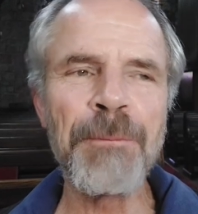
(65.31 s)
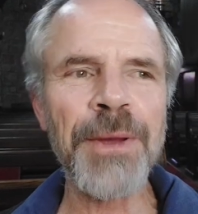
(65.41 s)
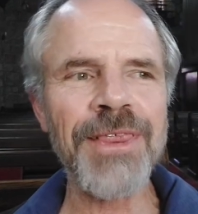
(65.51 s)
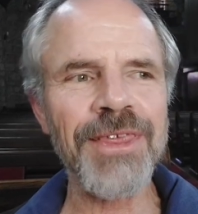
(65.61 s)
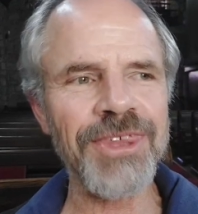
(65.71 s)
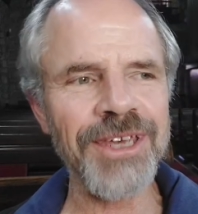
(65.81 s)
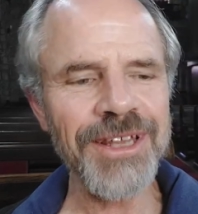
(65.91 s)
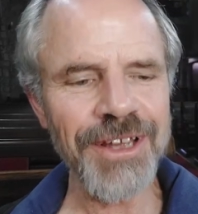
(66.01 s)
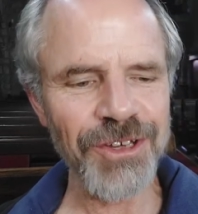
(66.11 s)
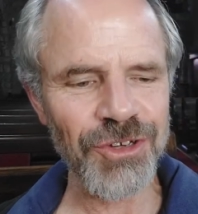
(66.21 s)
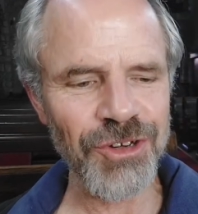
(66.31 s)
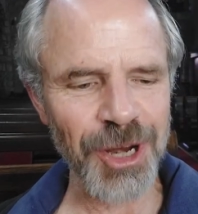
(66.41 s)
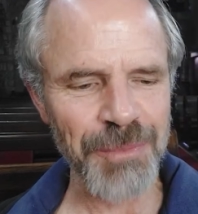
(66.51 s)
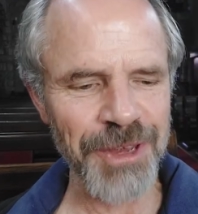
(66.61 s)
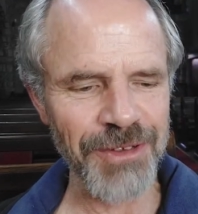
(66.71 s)
But the thing that
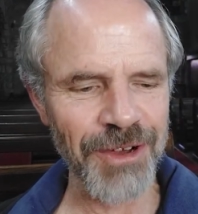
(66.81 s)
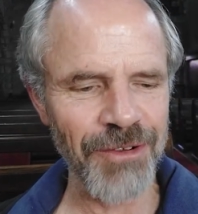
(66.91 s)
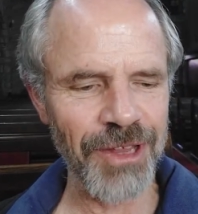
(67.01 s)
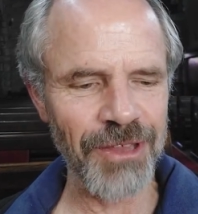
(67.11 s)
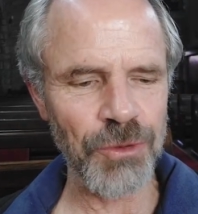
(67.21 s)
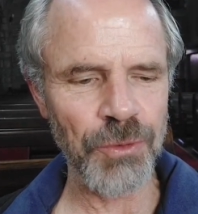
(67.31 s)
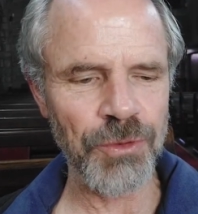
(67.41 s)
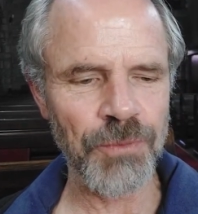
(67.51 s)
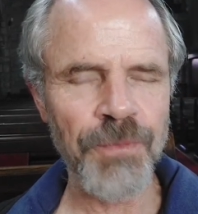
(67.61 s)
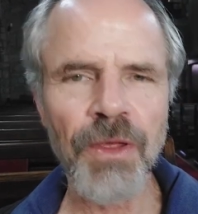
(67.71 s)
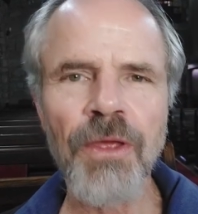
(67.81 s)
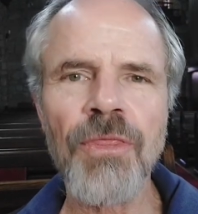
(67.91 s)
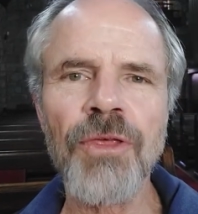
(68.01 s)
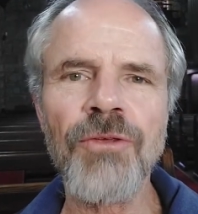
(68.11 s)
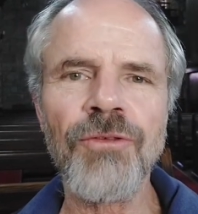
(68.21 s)
struck me as I read this was
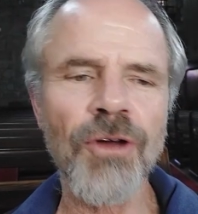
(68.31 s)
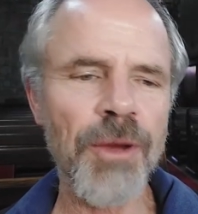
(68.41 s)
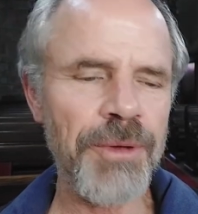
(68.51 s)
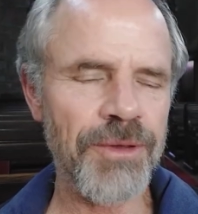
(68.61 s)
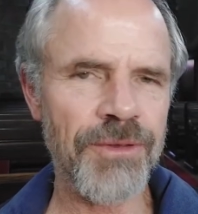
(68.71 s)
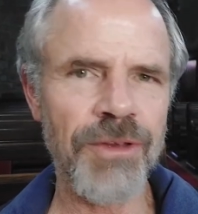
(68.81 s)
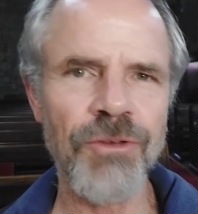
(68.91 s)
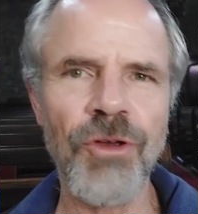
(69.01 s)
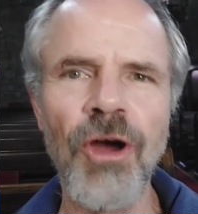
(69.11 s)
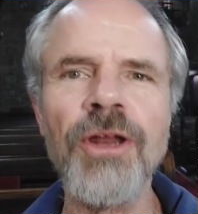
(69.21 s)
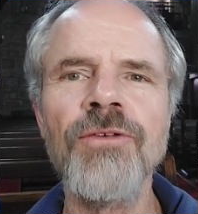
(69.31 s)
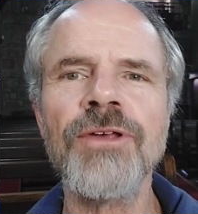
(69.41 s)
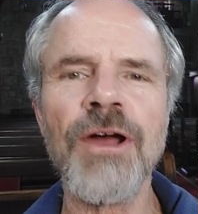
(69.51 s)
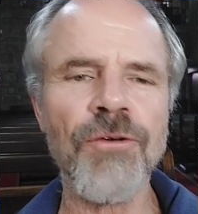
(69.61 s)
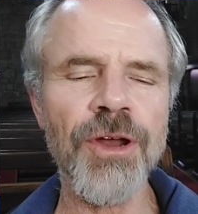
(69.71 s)
the psalmist says, God
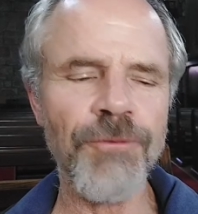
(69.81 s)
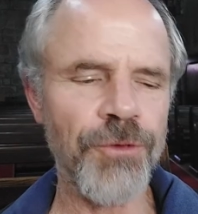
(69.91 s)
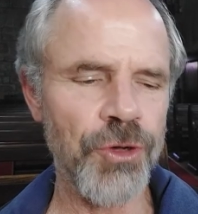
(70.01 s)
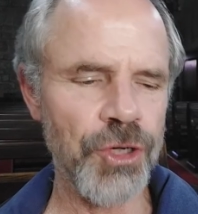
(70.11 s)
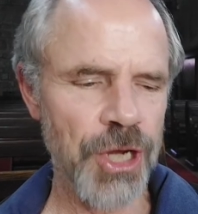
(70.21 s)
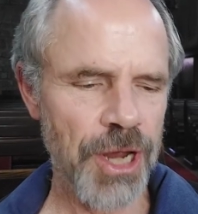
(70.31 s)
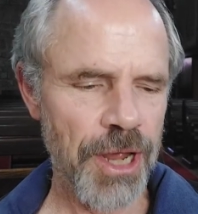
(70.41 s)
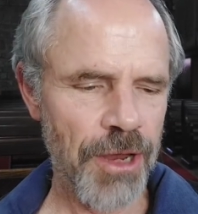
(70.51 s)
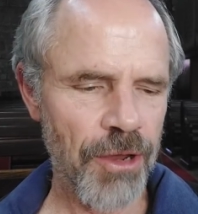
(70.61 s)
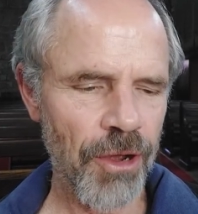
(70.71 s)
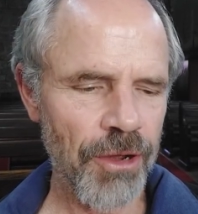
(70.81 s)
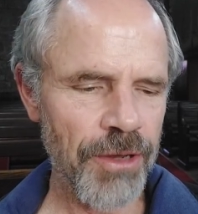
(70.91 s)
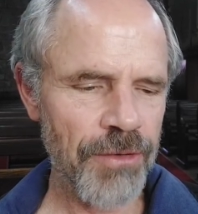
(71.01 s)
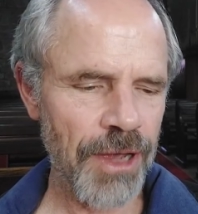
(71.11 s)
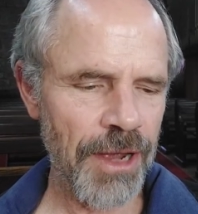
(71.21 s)
is our refuge, God
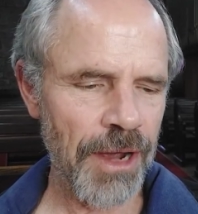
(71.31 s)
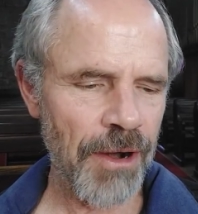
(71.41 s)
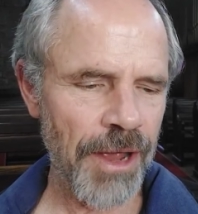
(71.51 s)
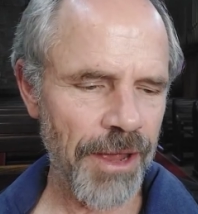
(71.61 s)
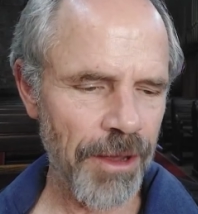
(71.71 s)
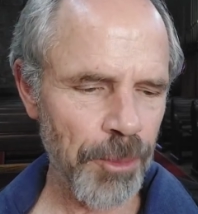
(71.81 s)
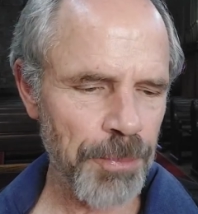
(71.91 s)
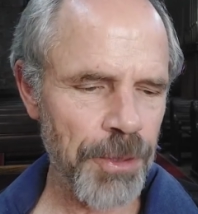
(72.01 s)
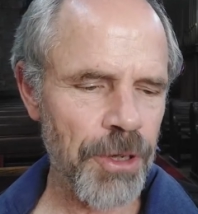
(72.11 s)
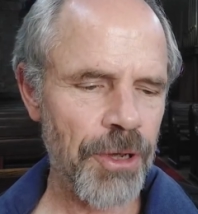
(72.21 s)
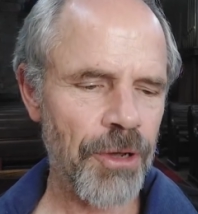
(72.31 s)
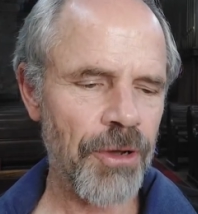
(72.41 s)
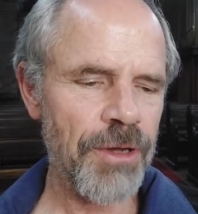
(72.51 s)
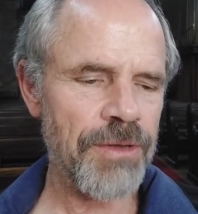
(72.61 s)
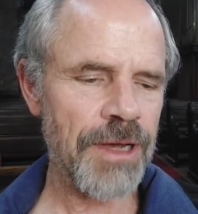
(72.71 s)
is our help,
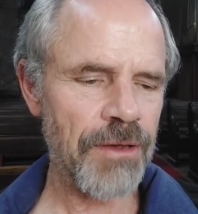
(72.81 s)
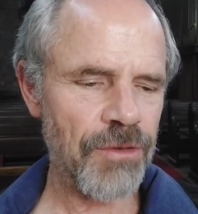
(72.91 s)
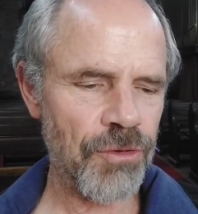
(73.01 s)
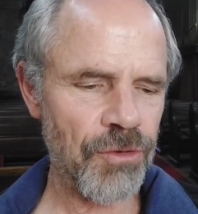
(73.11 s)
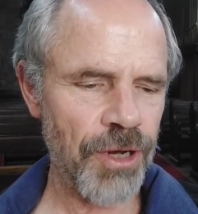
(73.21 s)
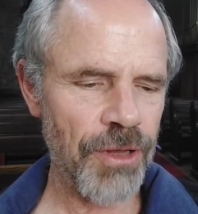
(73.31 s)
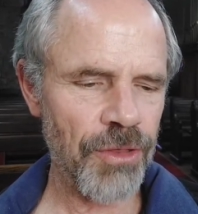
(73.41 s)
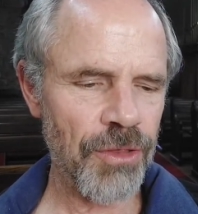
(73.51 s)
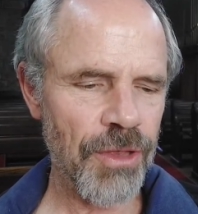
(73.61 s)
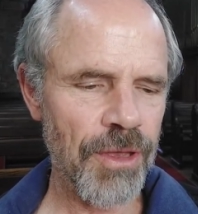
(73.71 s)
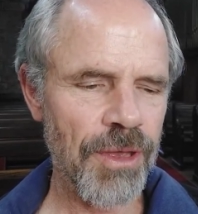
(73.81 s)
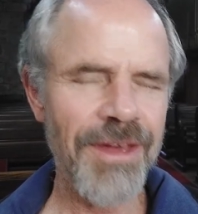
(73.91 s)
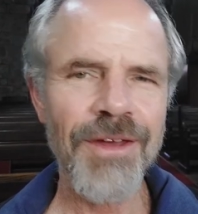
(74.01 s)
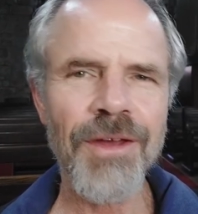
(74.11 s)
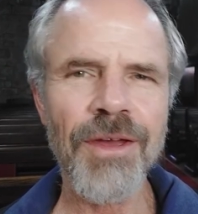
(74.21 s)
God is our strength
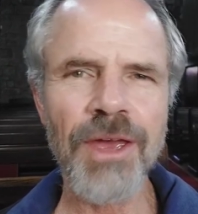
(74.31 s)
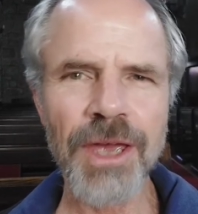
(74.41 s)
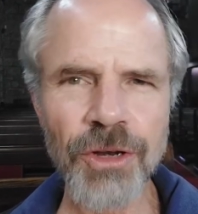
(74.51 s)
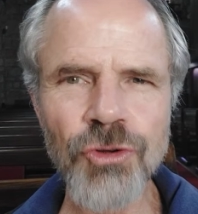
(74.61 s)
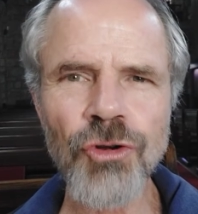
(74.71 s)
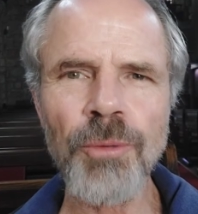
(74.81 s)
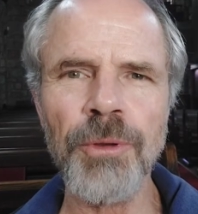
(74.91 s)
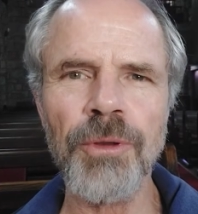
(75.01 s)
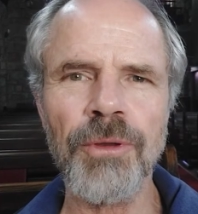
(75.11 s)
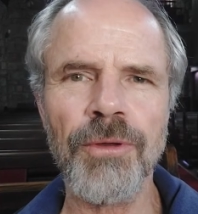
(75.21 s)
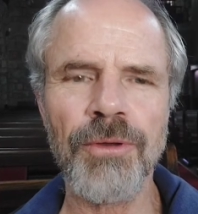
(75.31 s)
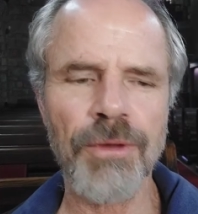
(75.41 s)
in trouble.